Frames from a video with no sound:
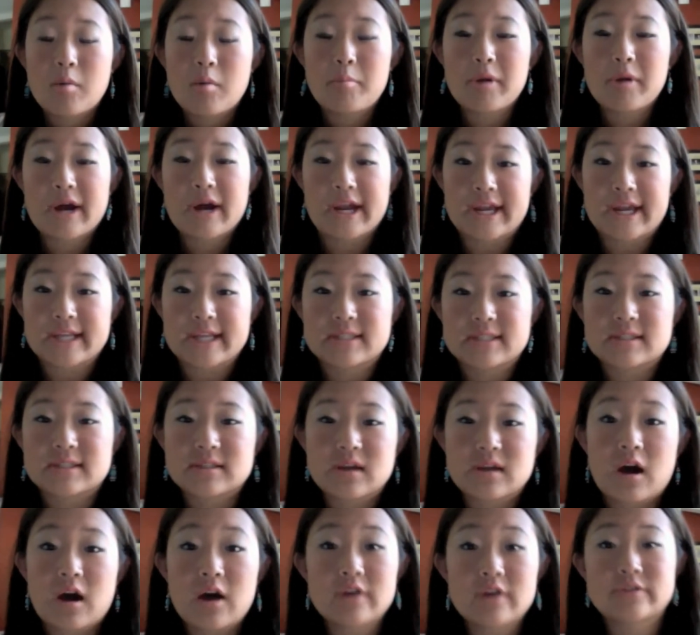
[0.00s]

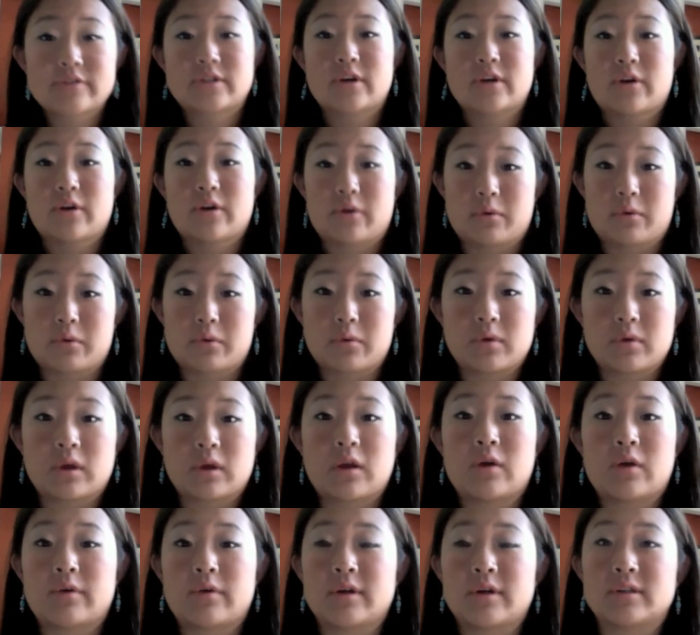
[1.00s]
But also,
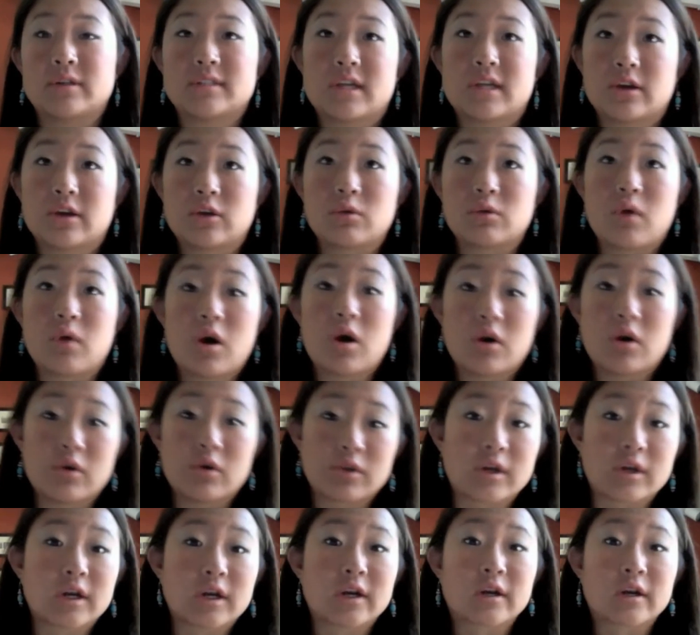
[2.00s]
you know, it'll tell you, oh,
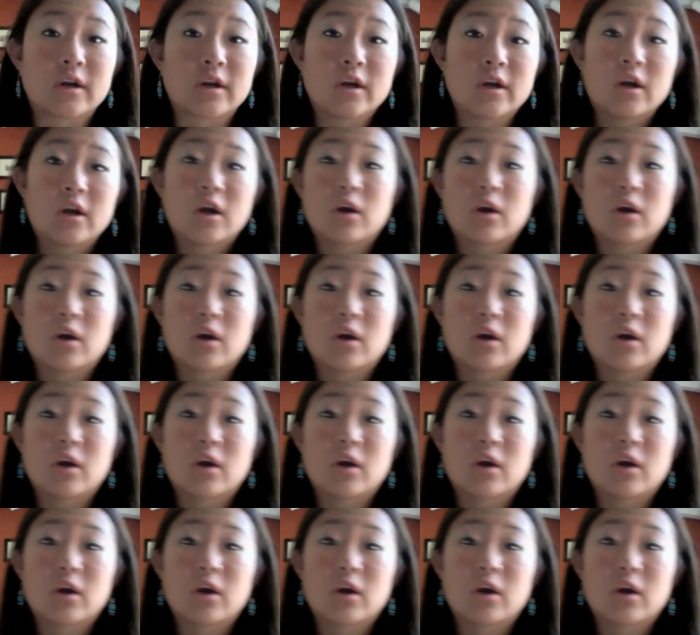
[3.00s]
they're